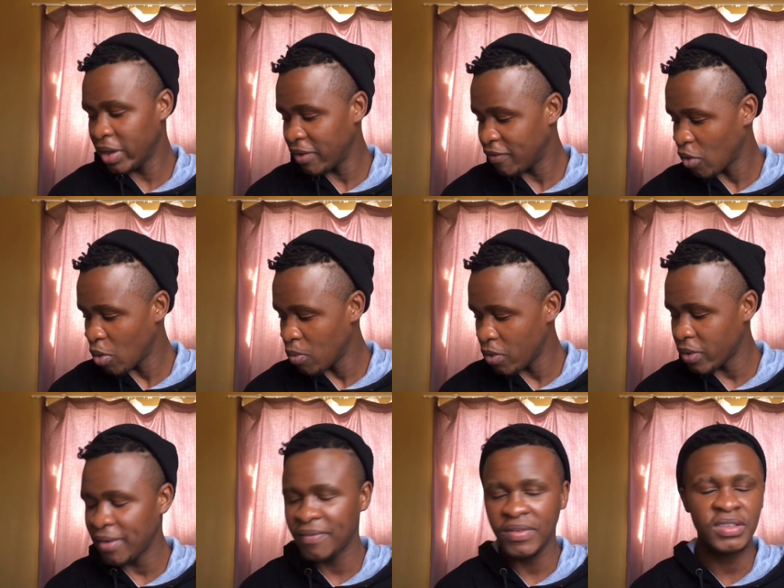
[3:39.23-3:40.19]
we have
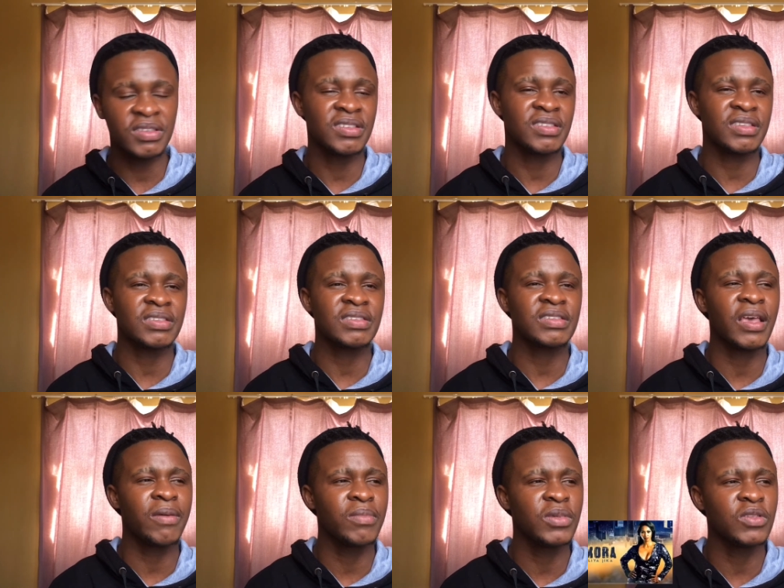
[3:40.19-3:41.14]
Gomora versus
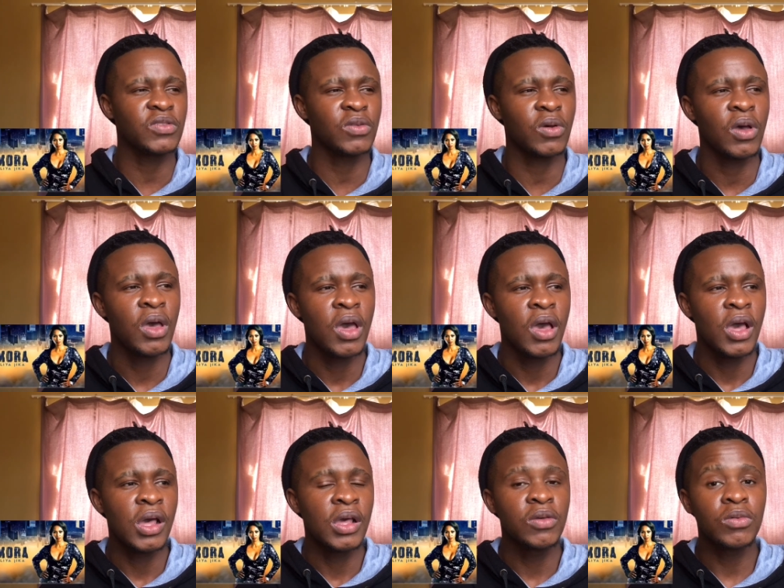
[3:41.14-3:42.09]
Isembi. So,
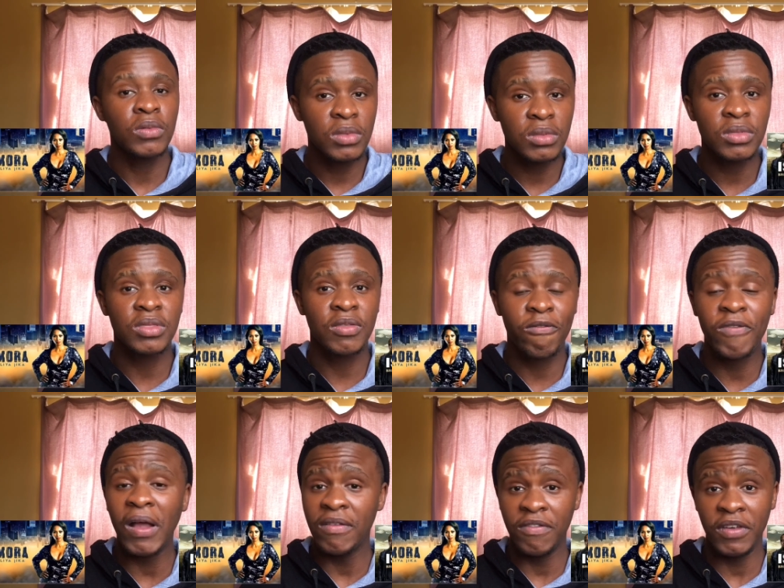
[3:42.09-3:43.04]

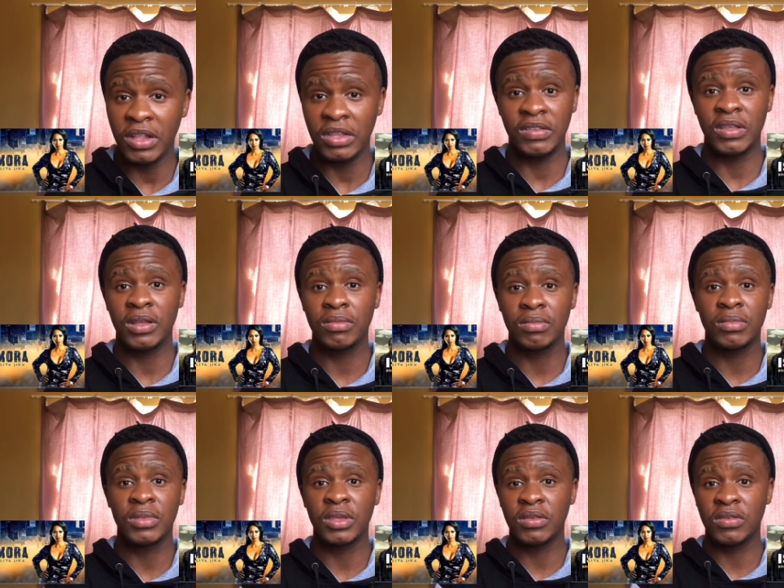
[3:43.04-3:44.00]
fun fact is
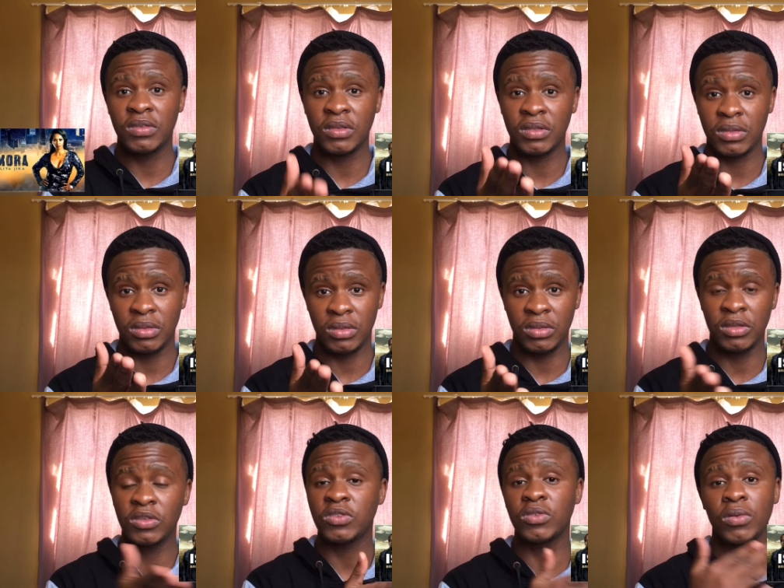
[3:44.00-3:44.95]
that these
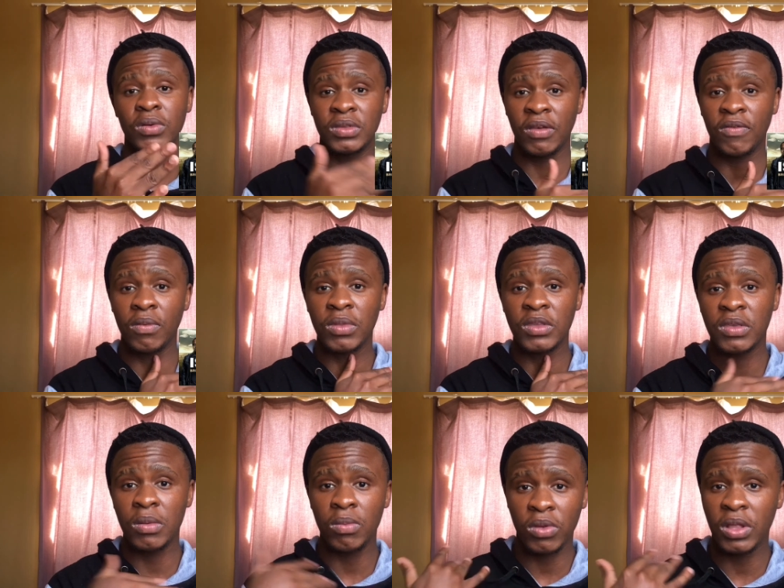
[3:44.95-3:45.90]
these stories are from the
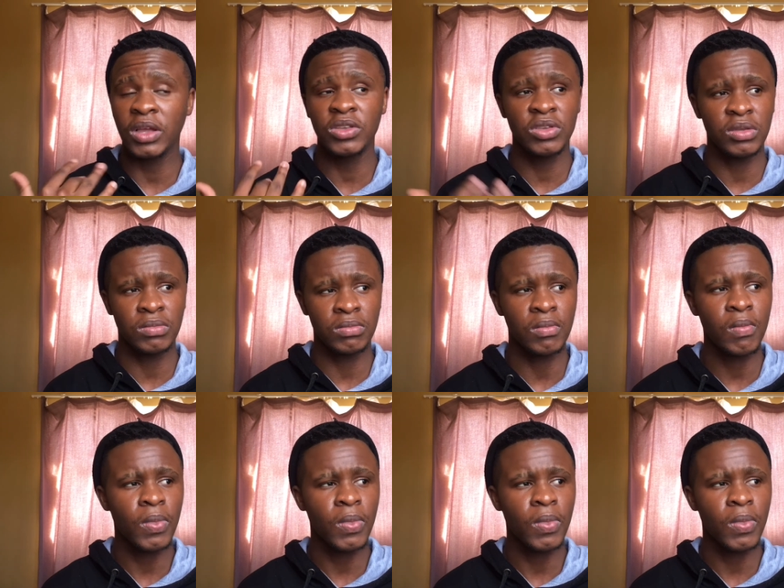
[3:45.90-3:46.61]
same production.